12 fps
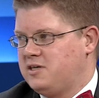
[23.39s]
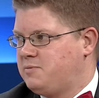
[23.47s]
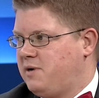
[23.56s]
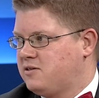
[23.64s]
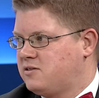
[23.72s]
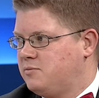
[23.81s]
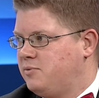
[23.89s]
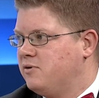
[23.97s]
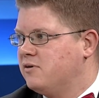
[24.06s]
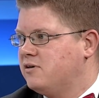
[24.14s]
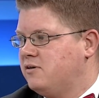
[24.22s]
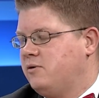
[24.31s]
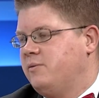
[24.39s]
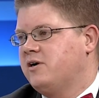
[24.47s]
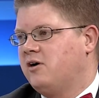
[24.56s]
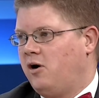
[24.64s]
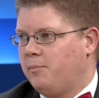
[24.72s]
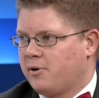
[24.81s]
spousal support and what we
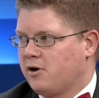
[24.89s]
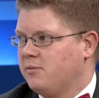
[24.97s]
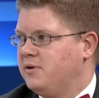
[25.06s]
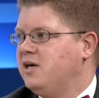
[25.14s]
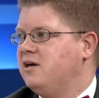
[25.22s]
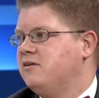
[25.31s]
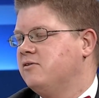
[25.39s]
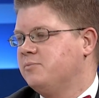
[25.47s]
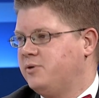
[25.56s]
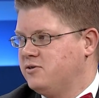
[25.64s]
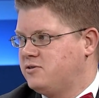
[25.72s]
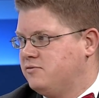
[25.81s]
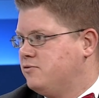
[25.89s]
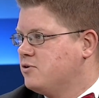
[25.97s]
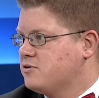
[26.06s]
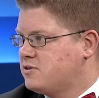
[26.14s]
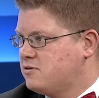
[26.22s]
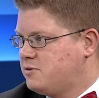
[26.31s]
call permanent or
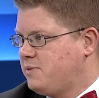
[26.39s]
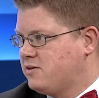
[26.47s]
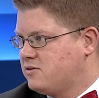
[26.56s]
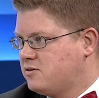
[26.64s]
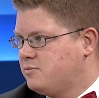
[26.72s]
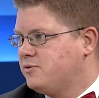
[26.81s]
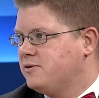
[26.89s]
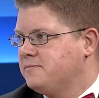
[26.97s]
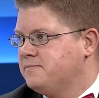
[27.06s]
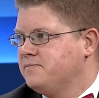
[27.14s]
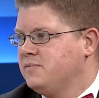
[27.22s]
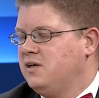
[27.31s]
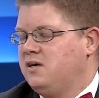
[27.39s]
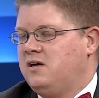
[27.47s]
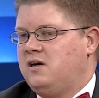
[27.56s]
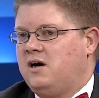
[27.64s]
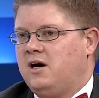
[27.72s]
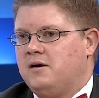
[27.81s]
post-divorce spousal support.
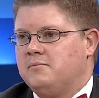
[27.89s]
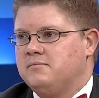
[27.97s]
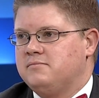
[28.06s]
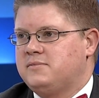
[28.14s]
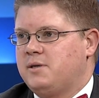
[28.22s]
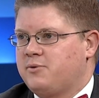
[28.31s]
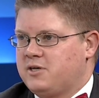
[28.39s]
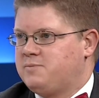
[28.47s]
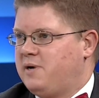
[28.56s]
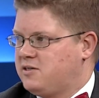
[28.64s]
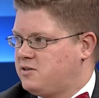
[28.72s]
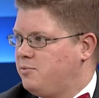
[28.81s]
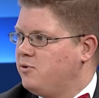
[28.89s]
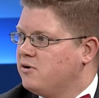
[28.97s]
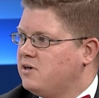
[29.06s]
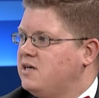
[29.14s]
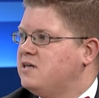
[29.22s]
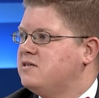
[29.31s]
Temporary spousal support
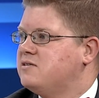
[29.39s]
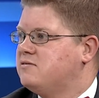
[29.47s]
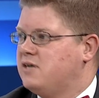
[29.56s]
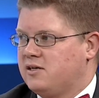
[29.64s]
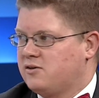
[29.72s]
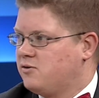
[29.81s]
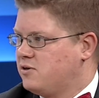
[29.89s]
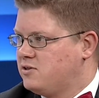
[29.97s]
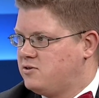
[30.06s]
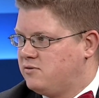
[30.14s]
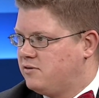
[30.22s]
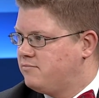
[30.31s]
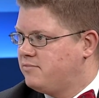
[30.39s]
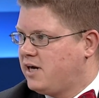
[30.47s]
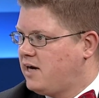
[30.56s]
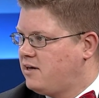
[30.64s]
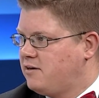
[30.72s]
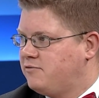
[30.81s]
is done according to a
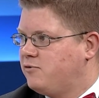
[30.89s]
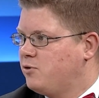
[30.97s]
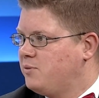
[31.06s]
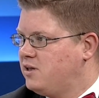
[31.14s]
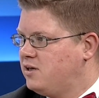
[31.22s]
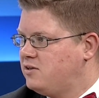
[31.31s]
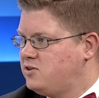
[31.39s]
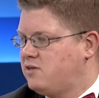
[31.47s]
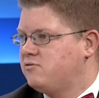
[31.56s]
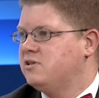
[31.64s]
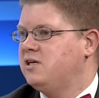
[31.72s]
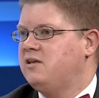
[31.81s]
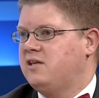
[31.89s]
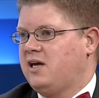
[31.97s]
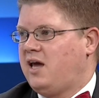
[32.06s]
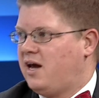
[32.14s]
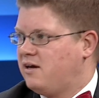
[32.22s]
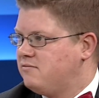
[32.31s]
guideline formula generally that
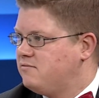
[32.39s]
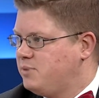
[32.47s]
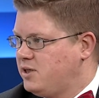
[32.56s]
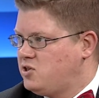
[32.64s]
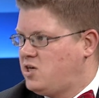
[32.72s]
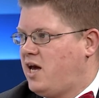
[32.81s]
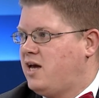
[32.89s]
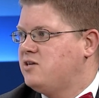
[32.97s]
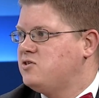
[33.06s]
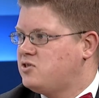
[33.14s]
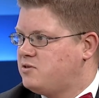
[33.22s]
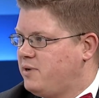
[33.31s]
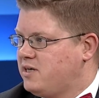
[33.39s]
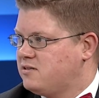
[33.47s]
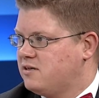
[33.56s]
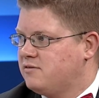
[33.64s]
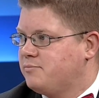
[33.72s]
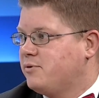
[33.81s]
can be changed based
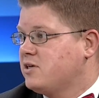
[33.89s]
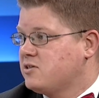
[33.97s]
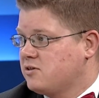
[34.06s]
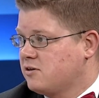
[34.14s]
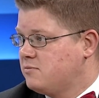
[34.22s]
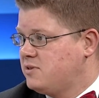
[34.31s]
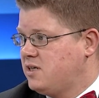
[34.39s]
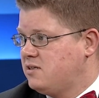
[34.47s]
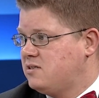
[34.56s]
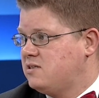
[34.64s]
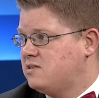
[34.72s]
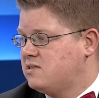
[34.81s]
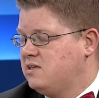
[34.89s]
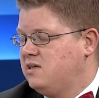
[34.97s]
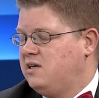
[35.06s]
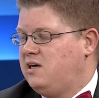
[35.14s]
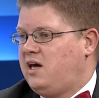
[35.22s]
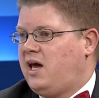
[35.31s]
on the party's circumstances.
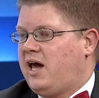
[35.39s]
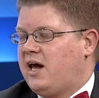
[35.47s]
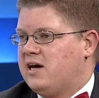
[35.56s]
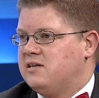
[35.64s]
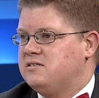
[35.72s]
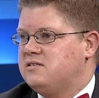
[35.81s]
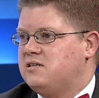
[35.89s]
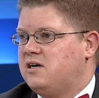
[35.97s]
And